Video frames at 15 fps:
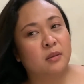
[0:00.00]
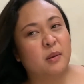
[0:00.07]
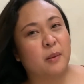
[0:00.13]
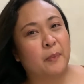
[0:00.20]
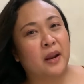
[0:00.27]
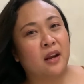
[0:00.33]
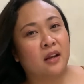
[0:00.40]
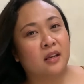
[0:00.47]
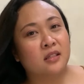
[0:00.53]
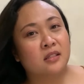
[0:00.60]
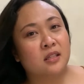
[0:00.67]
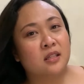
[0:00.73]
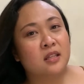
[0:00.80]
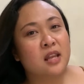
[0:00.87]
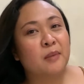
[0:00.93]
diba, parang
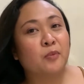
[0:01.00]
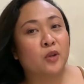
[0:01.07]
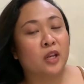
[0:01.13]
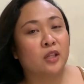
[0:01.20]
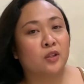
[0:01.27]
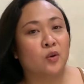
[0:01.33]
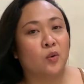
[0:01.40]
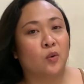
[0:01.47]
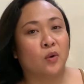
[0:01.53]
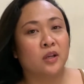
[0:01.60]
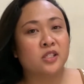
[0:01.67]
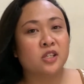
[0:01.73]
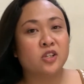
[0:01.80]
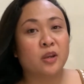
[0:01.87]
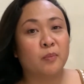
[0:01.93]
it's time to let go.
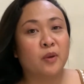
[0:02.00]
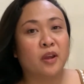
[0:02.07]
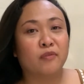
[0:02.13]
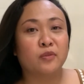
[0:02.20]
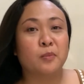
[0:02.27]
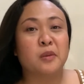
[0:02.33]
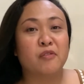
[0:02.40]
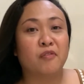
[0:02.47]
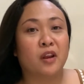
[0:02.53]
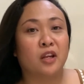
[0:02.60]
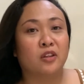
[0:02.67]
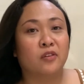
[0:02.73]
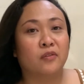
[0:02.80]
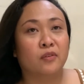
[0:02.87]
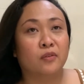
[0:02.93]
Kasi syempre, you have to be
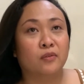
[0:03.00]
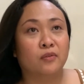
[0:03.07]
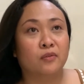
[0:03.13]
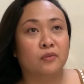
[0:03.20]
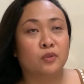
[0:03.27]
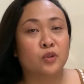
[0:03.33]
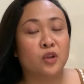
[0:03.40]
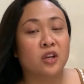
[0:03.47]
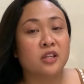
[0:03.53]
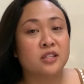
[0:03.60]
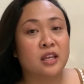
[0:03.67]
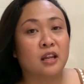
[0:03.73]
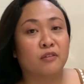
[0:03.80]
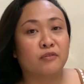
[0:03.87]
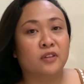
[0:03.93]
fair to
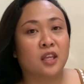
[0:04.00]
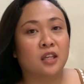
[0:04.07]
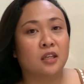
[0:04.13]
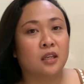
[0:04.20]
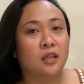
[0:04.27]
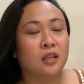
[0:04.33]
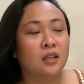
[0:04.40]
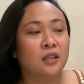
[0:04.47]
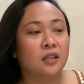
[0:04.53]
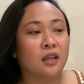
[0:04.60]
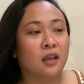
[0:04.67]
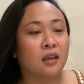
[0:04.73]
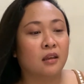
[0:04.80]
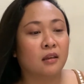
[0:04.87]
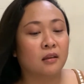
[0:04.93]
yourself din eh.
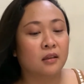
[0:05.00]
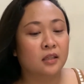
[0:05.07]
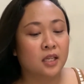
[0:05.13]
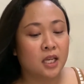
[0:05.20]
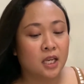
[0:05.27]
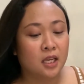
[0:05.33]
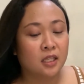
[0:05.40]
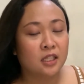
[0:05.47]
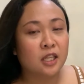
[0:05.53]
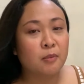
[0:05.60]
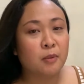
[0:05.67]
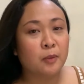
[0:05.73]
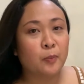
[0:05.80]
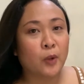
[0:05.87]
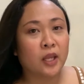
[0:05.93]
Na hindi
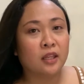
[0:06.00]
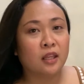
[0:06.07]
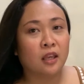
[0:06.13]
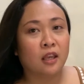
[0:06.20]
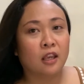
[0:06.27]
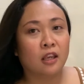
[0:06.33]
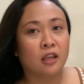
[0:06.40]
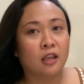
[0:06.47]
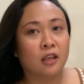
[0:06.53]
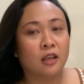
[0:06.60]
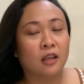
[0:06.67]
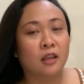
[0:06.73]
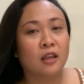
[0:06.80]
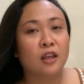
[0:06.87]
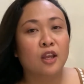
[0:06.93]
man pwedeng
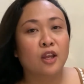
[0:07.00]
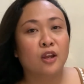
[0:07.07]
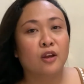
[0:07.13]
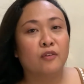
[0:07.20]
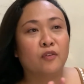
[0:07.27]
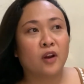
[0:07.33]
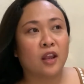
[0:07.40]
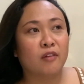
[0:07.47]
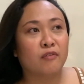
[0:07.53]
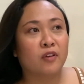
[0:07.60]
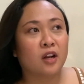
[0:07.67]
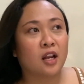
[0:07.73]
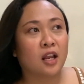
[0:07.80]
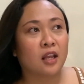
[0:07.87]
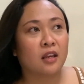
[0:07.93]

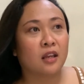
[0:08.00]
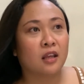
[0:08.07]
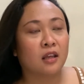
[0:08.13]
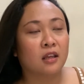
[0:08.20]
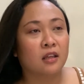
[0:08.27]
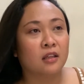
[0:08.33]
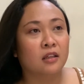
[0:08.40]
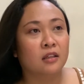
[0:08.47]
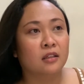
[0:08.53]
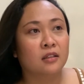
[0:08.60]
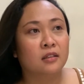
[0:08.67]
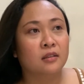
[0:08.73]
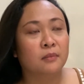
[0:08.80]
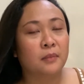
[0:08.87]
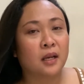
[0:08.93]
forever ka na
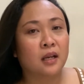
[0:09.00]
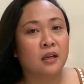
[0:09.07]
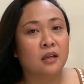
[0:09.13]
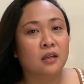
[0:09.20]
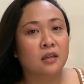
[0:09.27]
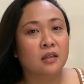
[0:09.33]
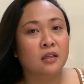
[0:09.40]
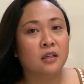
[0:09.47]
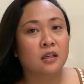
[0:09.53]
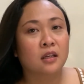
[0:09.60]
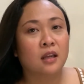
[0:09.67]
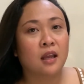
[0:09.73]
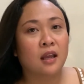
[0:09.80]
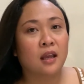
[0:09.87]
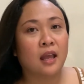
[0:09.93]
mag-
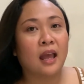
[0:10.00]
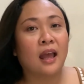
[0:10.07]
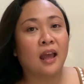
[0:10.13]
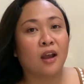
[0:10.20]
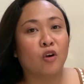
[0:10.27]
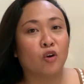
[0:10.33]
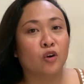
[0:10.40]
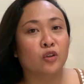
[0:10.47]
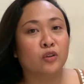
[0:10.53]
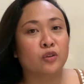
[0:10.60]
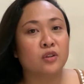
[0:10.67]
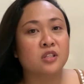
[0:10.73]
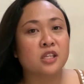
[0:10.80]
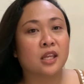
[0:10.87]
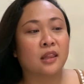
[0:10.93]
hang on
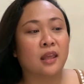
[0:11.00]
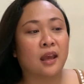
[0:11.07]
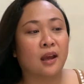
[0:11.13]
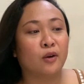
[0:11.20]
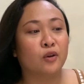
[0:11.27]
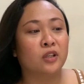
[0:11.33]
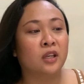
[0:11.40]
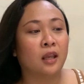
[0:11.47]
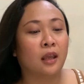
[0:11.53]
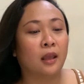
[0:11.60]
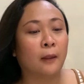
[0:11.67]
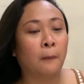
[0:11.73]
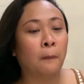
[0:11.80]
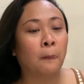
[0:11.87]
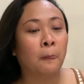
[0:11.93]
dun sa tao na